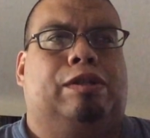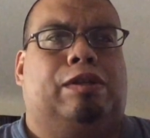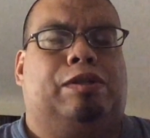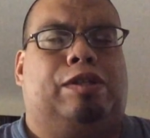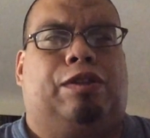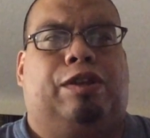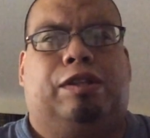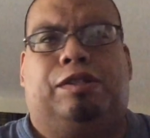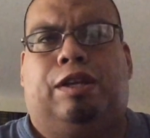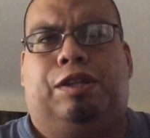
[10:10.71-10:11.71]
there's nothing
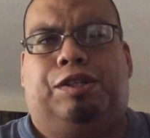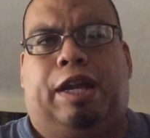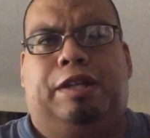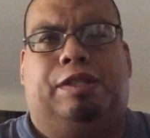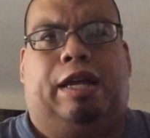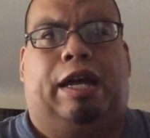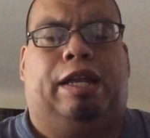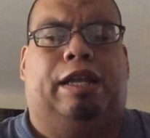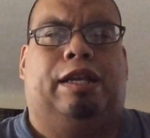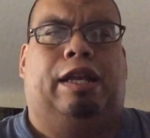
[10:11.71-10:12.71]
that's going to change
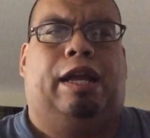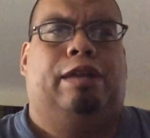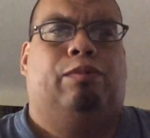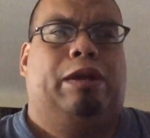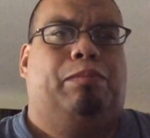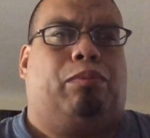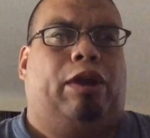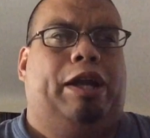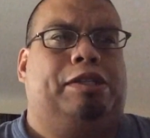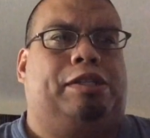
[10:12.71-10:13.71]
that," and we
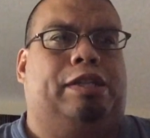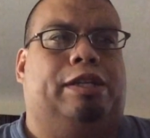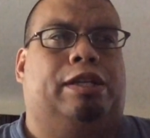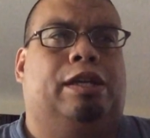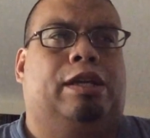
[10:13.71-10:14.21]
embraced, and